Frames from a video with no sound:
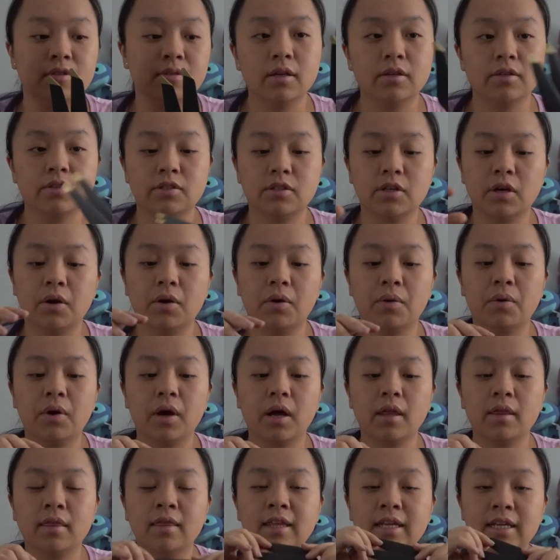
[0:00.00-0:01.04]
So
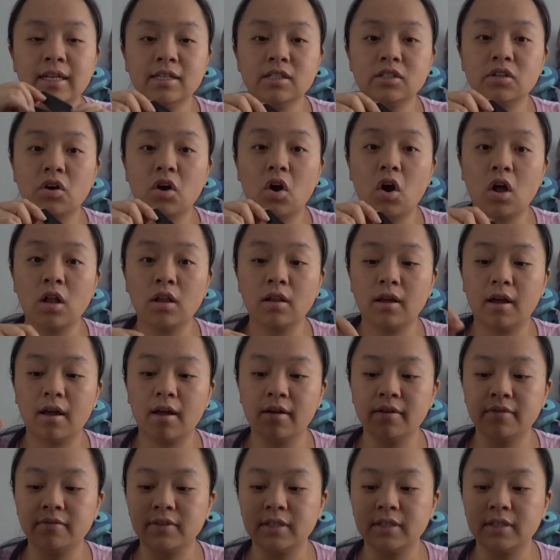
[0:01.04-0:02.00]
these are all of